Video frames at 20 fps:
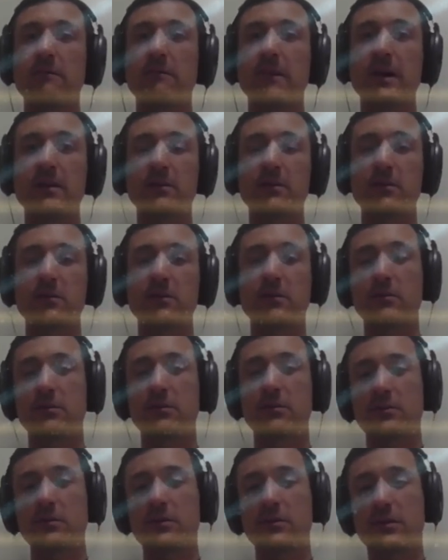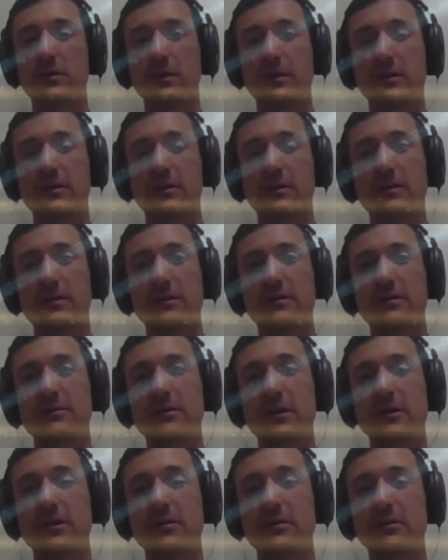final
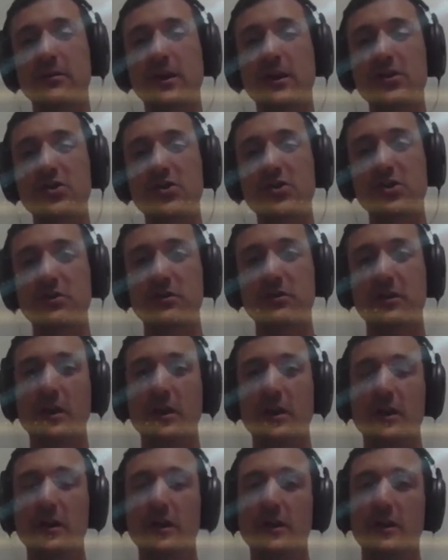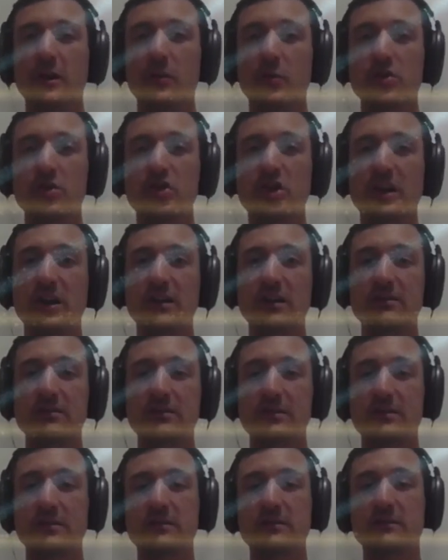target location, in which
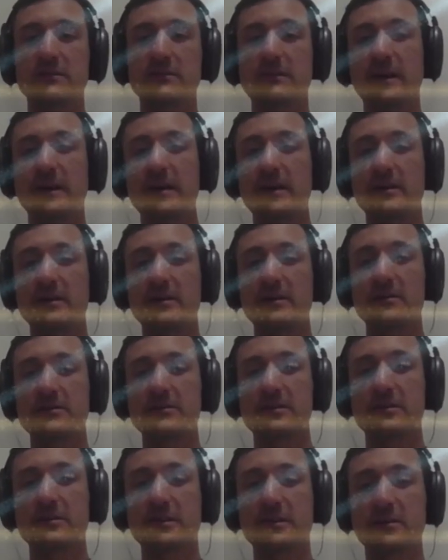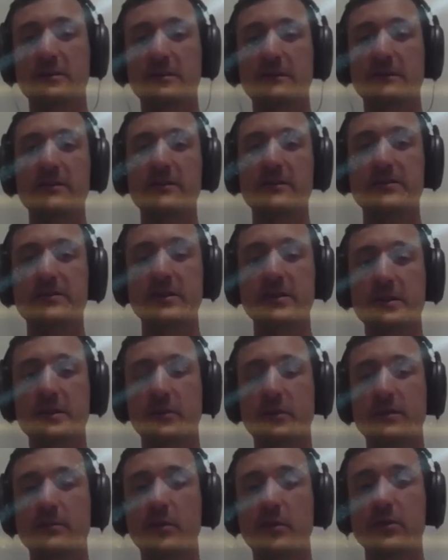case it's a fire
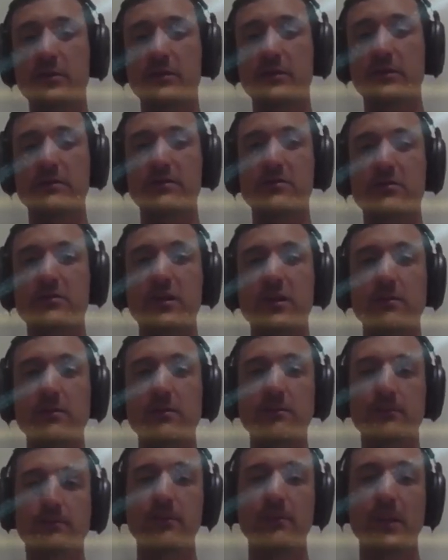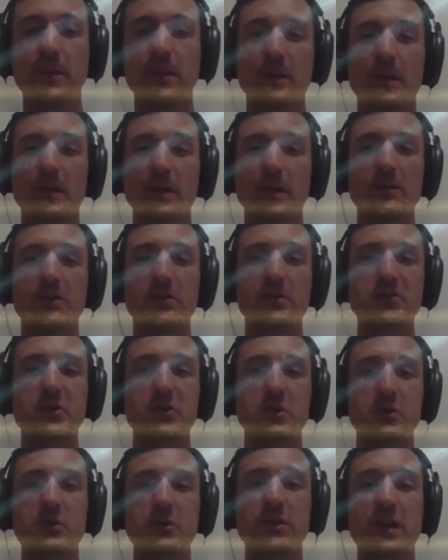circle at the bottom of the screen. And there's
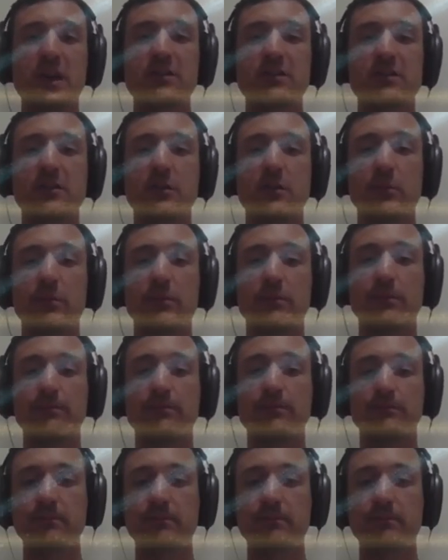also an ice cube,